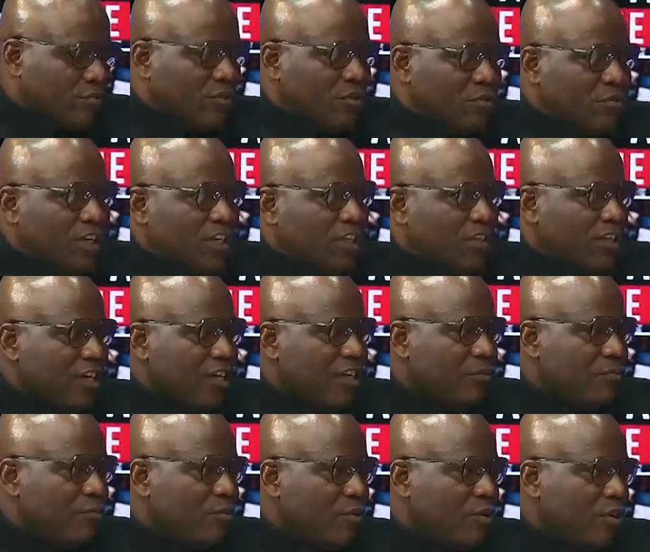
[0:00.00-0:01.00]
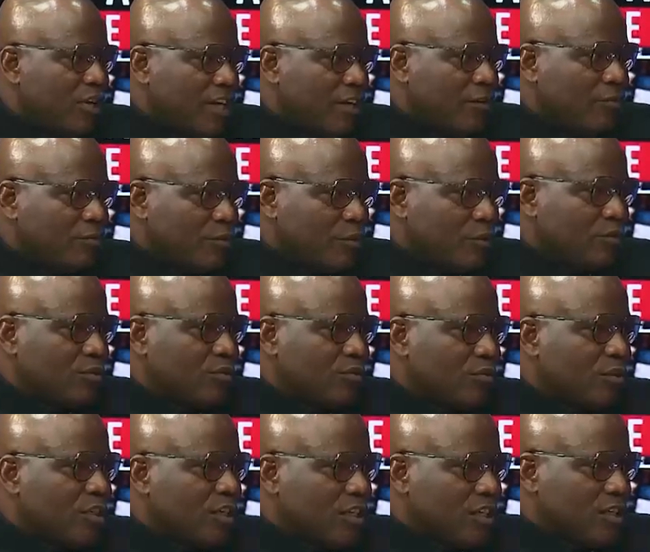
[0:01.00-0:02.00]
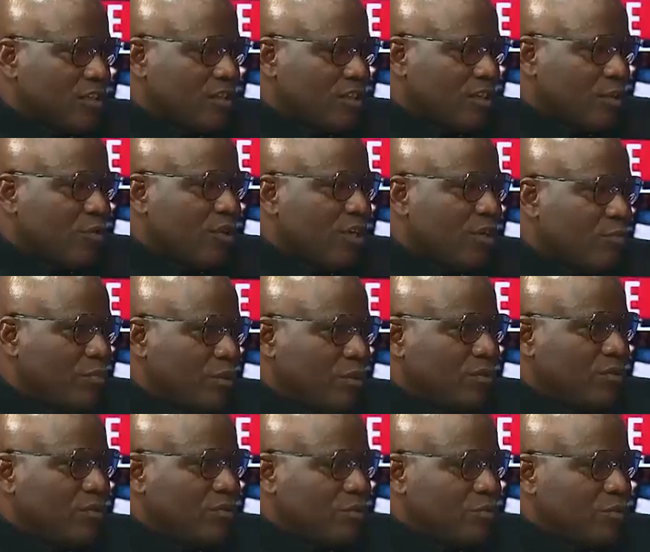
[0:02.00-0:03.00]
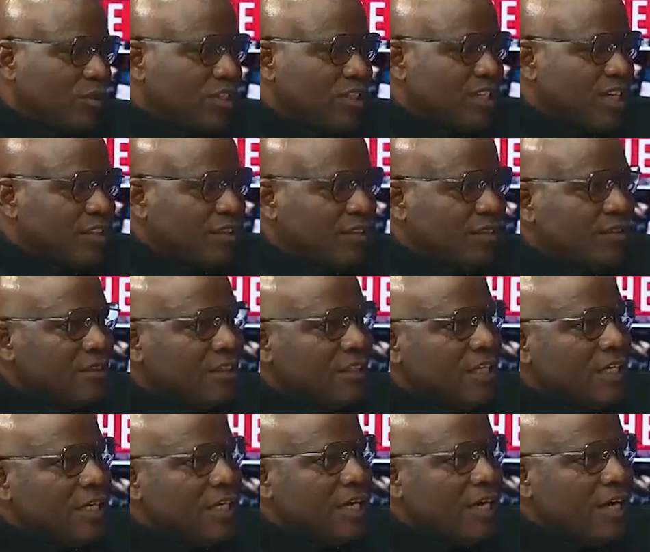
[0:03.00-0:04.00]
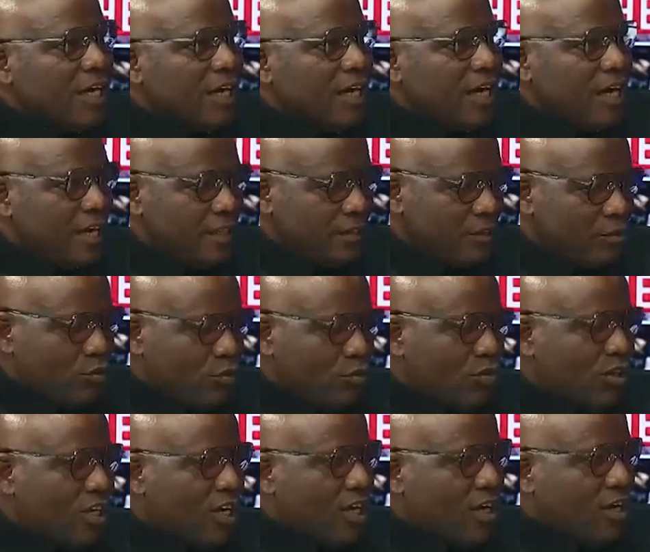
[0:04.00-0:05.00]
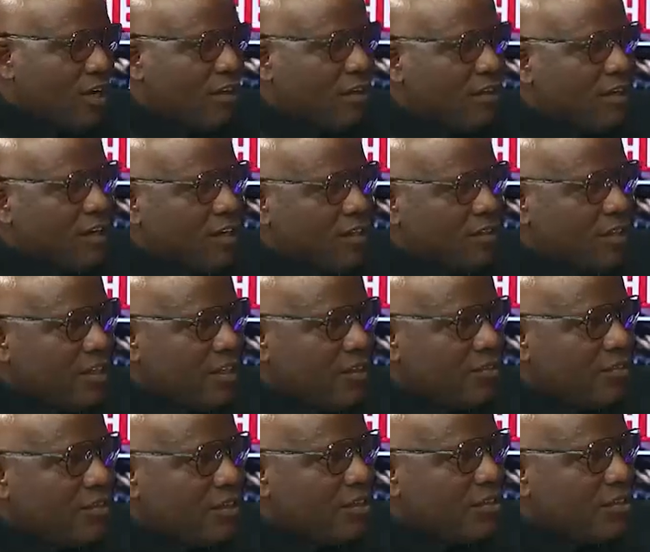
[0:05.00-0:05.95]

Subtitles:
Okay, the edible oil, of course, is liquid, but notwithstanding, has its own characteristics,